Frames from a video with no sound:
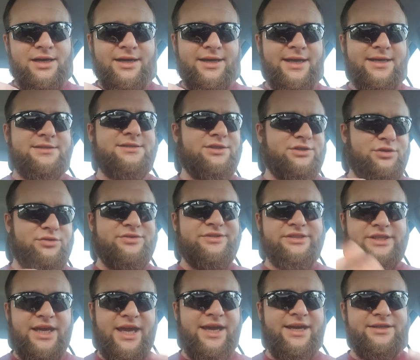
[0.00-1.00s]
I guess, and
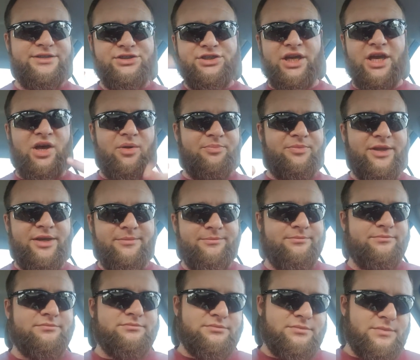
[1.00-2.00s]
using Cage to help
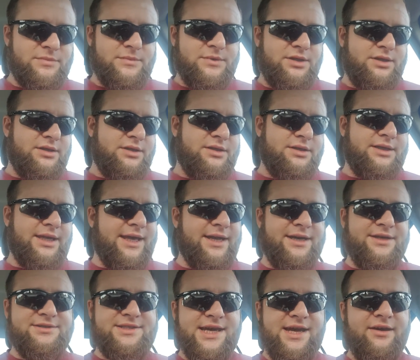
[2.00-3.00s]
them
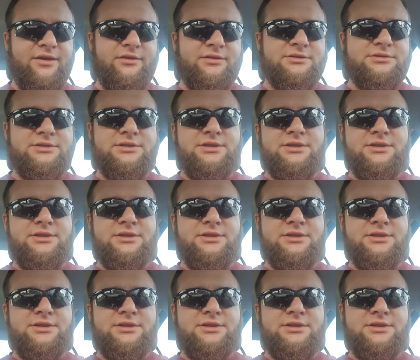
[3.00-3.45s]
get intel.